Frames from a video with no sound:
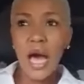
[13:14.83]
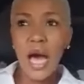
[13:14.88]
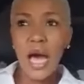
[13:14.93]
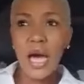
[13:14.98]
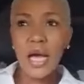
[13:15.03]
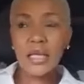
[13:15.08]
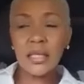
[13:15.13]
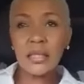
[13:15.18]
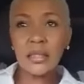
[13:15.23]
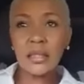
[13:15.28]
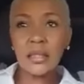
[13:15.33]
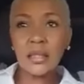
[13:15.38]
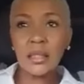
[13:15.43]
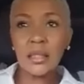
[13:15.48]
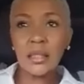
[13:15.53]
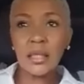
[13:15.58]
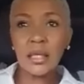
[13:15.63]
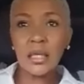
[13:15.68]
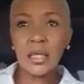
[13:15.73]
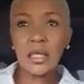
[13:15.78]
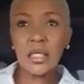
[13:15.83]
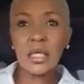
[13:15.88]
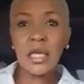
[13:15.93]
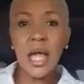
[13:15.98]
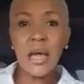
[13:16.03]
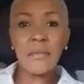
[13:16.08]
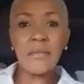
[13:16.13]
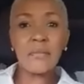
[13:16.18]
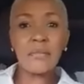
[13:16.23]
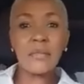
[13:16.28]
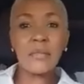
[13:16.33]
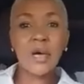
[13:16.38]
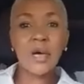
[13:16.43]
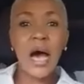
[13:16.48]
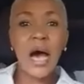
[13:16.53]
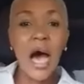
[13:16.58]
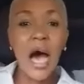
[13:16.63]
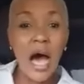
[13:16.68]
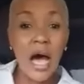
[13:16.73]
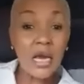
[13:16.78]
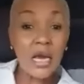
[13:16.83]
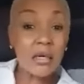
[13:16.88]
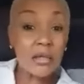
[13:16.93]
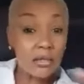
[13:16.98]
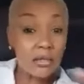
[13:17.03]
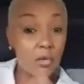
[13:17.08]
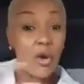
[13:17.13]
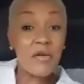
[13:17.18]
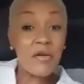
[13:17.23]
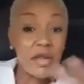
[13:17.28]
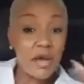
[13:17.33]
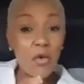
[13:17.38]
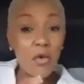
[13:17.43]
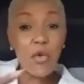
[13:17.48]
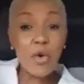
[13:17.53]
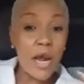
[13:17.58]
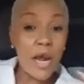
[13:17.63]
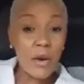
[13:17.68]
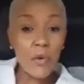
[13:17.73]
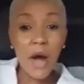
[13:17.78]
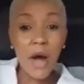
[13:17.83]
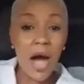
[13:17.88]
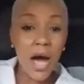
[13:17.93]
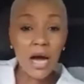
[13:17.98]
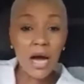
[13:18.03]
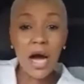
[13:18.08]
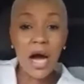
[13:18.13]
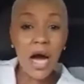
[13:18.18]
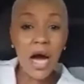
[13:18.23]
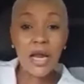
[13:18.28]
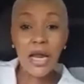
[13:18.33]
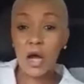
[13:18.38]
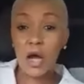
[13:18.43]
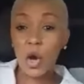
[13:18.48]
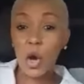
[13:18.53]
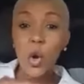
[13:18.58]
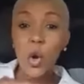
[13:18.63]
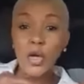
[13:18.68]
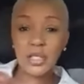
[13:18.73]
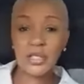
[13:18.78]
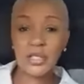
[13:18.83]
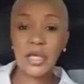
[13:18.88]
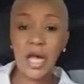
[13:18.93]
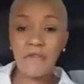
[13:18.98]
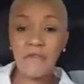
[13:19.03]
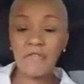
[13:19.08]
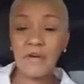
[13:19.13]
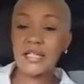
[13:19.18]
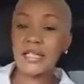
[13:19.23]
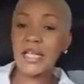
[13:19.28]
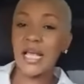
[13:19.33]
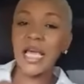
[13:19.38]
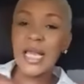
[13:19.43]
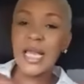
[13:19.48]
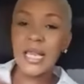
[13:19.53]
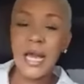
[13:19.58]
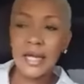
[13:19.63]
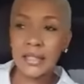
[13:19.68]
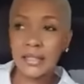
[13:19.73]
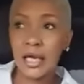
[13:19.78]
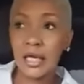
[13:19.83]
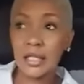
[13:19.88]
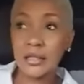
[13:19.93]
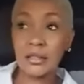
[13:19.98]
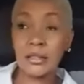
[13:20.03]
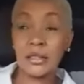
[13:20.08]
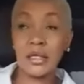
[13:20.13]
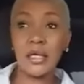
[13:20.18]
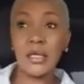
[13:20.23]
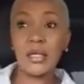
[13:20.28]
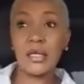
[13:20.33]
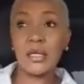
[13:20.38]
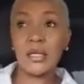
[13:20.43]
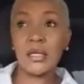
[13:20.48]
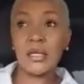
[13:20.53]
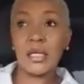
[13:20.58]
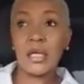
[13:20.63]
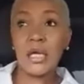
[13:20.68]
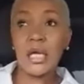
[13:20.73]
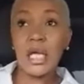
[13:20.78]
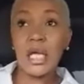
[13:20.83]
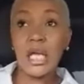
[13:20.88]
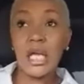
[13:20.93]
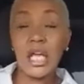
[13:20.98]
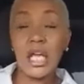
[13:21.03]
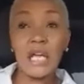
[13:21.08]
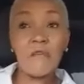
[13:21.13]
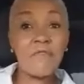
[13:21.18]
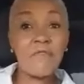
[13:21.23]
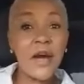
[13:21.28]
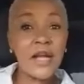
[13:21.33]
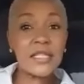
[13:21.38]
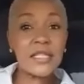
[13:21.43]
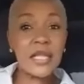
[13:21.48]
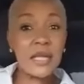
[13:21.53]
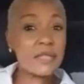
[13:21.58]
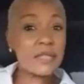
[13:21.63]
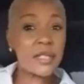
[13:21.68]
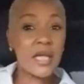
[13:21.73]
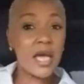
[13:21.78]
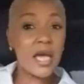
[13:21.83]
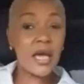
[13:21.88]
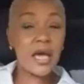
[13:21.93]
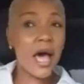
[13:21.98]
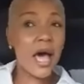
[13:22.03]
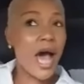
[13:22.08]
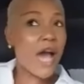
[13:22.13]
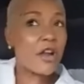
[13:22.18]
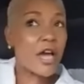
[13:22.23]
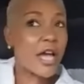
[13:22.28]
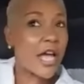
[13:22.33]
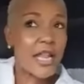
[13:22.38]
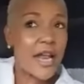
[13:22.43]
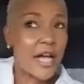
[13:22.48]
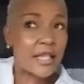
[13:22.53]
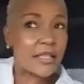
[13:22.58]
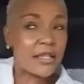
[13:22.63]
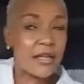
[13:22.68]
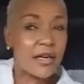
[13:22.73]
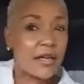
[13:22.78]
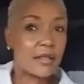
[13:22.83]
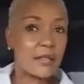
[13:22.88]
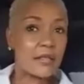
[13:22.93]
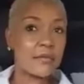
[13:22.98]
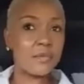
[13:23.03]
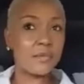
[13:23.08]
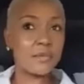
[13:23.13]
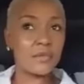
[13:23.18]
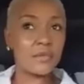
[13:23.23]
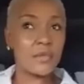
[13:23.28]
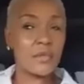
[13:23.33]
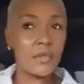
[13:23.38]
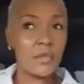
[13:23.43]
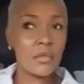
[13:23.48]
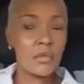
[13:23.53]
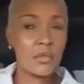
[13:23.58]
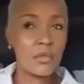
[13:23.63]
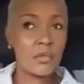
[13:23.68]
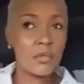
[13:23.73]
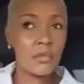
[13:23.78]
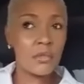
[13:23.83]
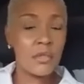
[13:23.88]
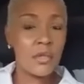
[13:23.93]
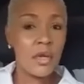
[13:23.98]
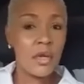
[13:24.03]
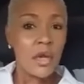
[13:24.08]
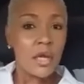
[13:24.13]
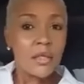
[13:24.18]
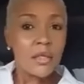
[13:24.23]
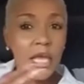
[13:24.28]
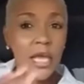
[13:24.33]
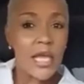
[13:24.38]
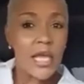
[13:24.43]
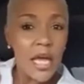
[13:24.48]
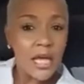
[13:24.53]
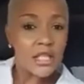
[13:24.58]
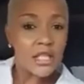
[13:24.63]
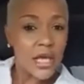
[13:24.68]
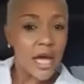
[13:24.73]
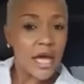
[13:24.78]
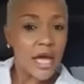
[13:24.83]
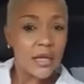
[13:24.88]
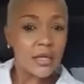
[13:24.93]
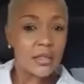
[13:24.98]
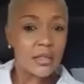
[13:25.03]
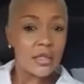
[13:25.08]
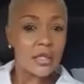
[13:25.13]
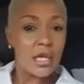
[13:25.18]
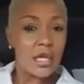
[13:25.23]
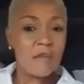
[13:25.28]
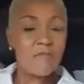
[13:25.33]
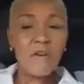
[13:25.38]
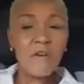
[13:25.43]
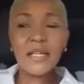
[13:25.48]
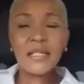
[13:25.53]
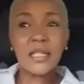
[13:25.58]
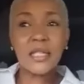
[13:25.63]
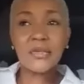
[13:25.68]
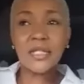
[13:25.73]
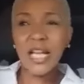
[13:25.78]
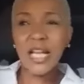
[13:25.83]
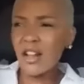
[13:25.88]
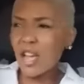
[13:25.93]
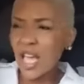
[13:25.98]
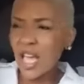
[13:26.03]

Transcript: And them call who they want call and close it off and say, I hit that. And the fans them say, I'm not hit that, you know. The angel. You understand